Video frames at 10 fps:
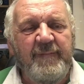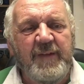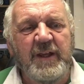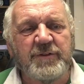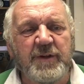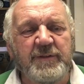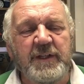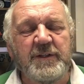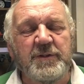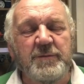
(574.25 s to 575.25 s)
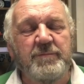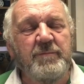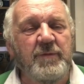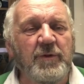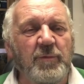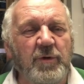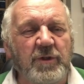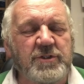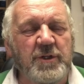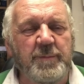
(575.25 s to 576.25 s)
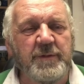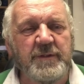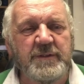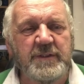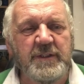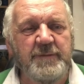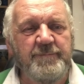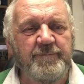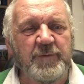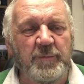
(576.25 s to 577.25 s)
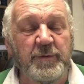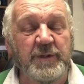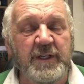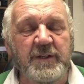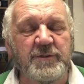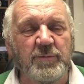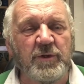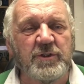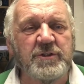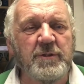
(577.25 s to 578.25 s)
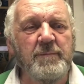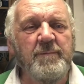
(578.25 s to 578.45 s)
Ian drove it down to the other workshop and or brought it down to the workshop.